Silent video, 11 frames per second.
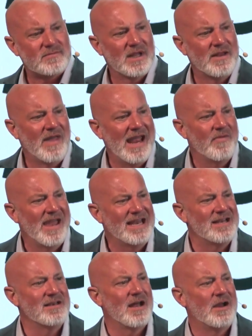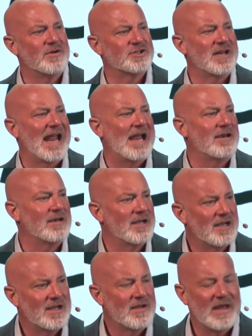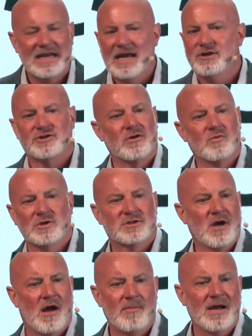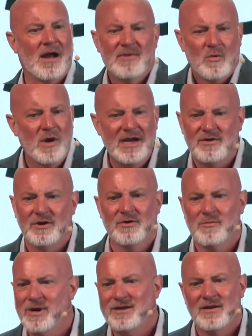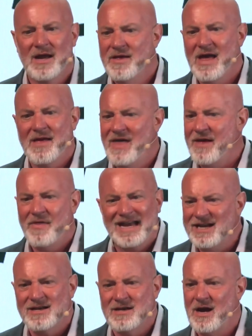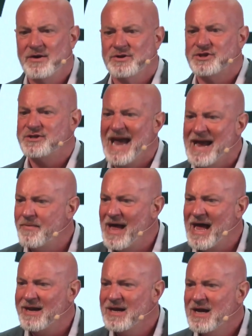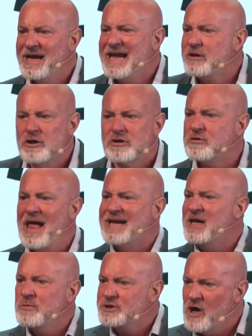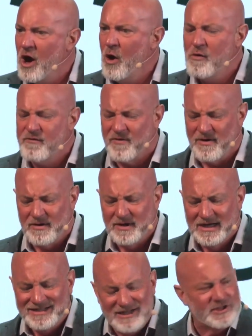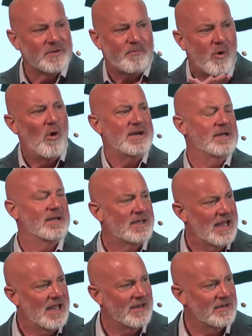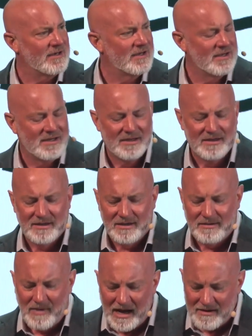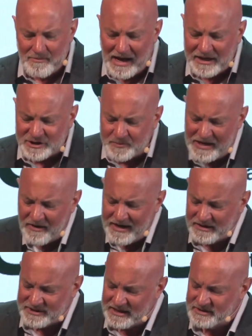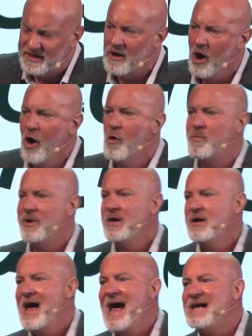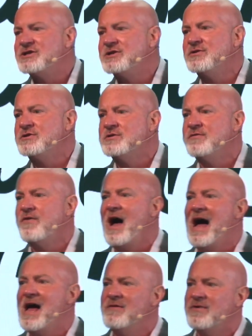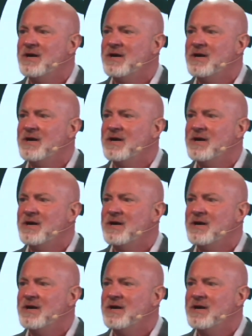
And they didn't understand that Easter was coming. I mean, we do, but they didn't understand that. It looked like it was over, disappointed again. And my experience is that hope has to survive